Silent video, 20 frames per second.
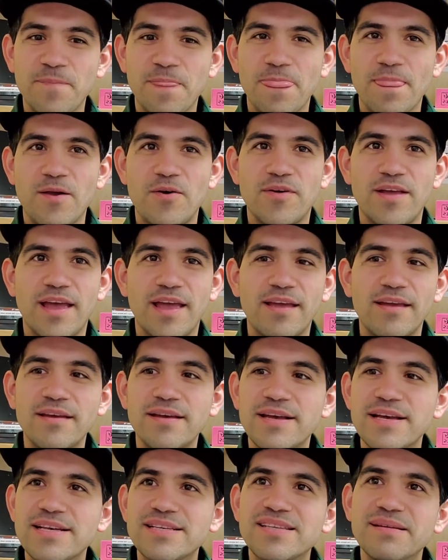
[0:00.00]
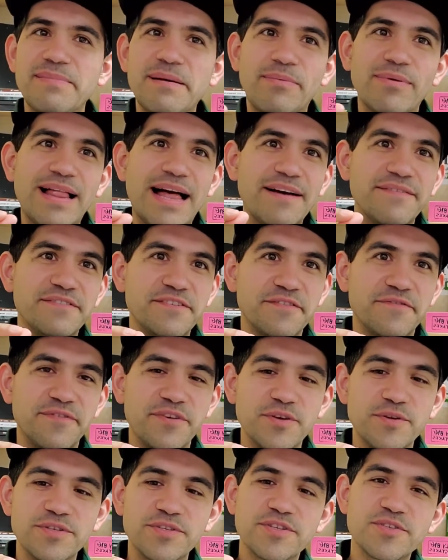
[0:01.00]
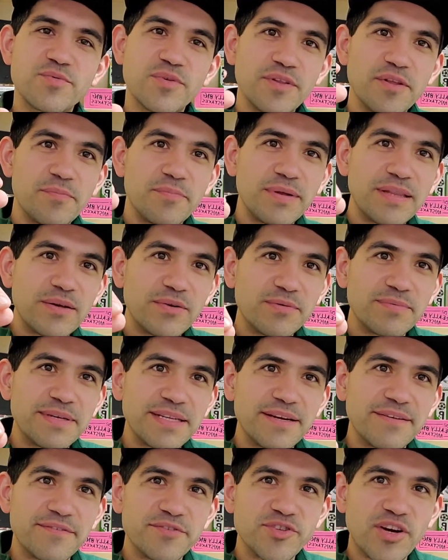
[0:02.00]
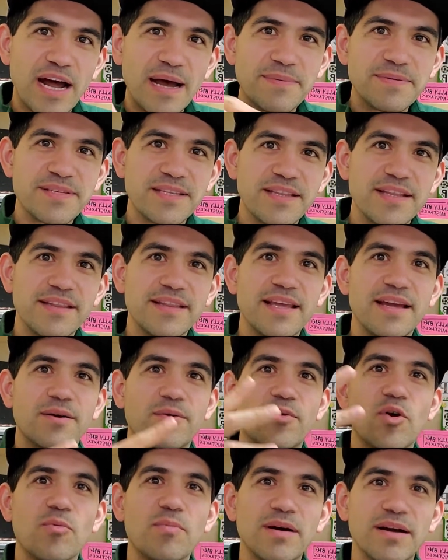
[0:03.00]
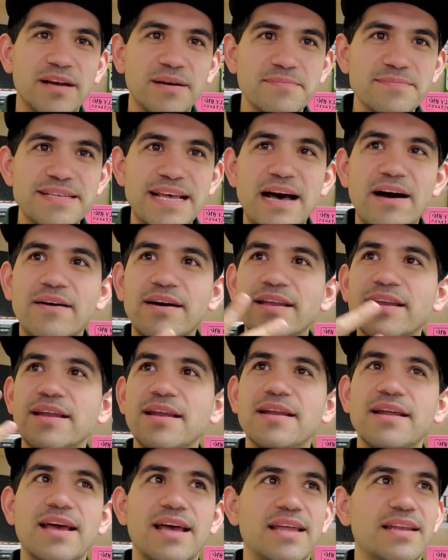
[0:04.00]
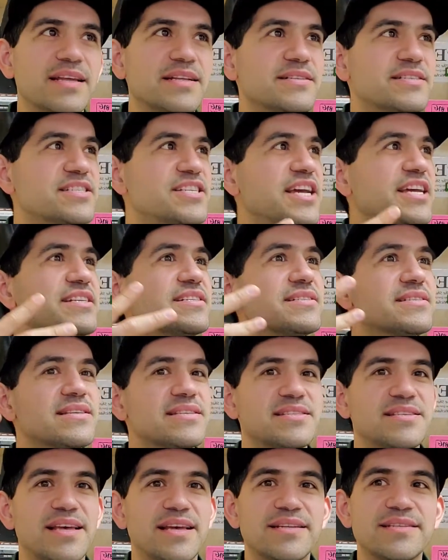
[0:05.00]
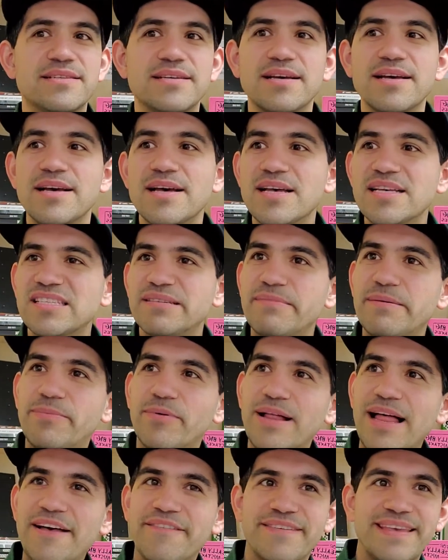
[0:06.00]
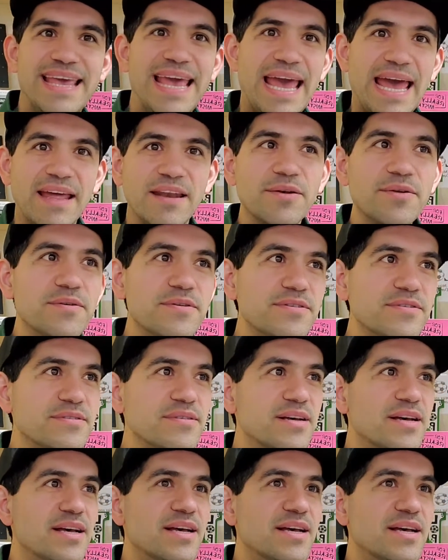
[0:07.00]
Okay? Some people have diffusers where you put a little bit of drops and the aroma comes out and it changes the scent. Some people have candles.